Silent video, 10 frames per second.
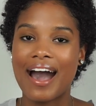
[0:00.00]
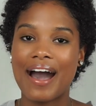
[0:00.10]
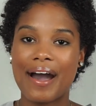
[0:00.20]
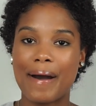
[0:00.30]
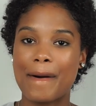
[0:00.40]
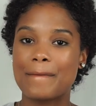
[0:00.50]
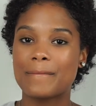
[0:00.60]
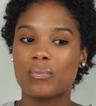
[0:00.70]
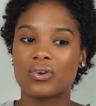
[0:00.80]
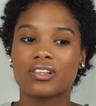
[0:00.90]

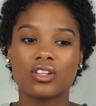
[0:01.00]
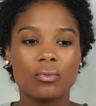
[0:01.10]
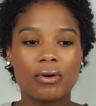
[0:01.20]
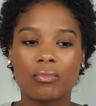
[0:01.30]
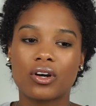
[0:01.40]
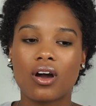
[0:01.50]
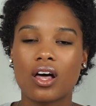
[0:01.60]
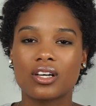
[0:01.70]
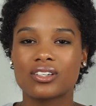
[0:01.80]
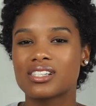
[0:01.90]
um, with a little bit more
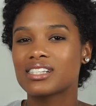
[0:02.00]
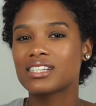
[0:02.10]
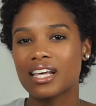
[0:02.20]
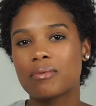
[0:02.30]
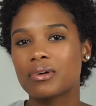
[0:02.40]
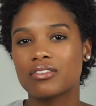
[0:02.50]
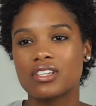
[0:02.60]
color, slight bit